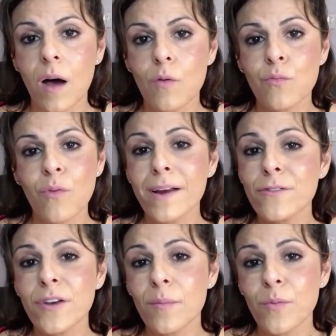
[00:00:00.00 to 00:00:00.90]

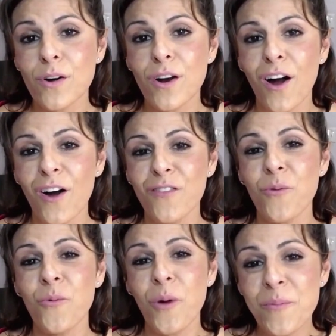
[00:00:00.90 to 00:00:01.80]
Record number of
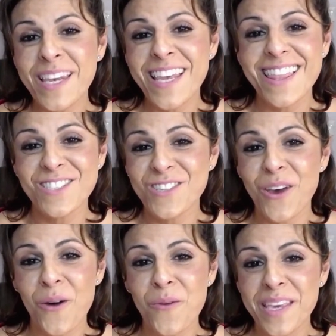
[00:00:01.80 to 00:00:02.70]
women in the
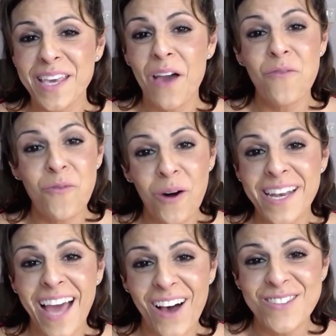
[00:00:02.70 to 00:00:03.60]
GOP have won
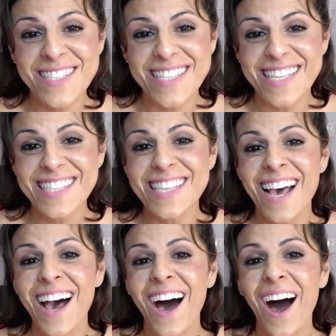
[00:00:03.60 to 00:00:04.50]
House seats.
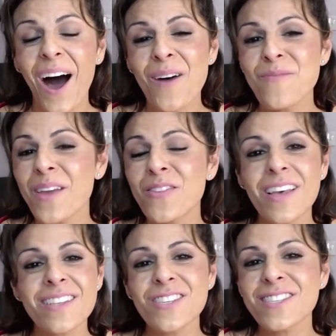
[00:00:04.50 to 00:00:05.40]

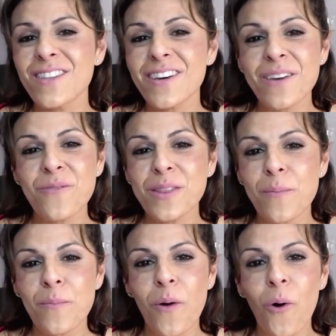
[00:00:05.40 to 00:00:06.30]
Just look at what
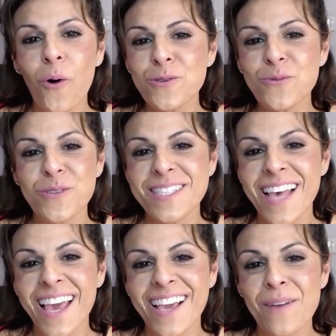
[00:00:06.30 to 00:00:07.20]
the polls were
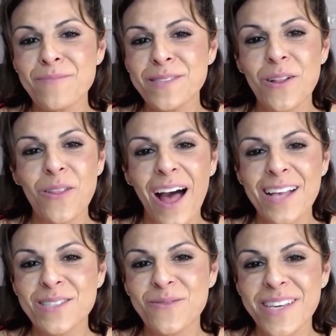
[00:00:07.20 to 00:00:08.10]
saying up till
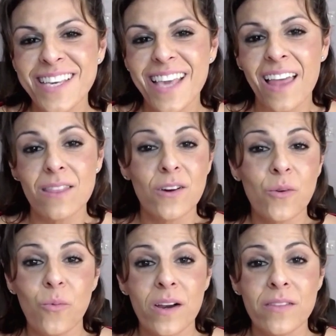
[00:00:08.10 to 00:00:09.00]
last week, and
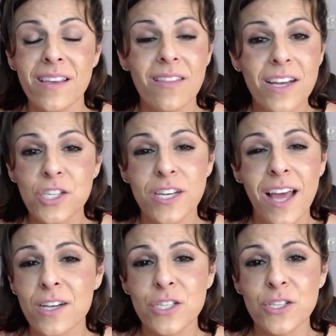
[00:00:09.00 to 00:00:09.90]
look where the election
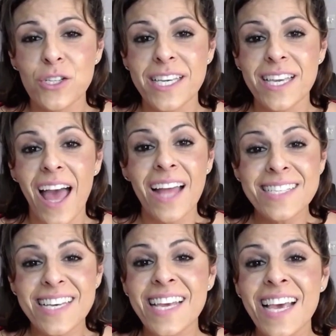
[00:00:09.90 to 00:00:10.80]
actually
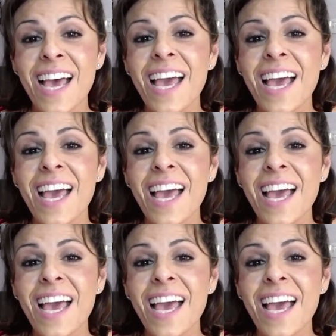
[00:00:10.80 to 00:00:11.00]
ended.